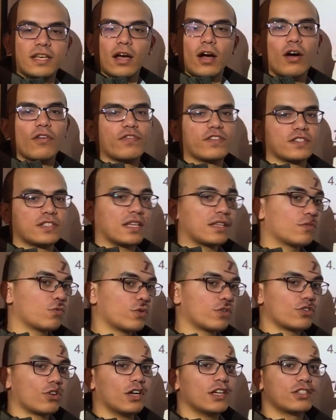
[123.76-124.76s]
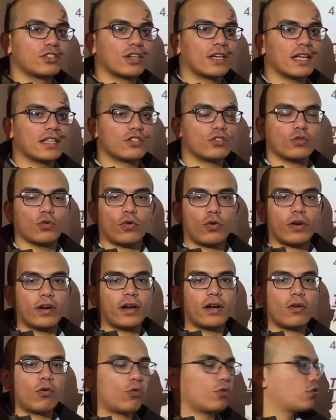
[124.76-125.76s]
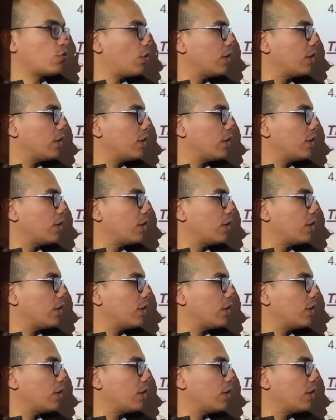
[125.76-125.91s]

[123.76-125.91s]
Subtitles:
office that we're trying to get to, or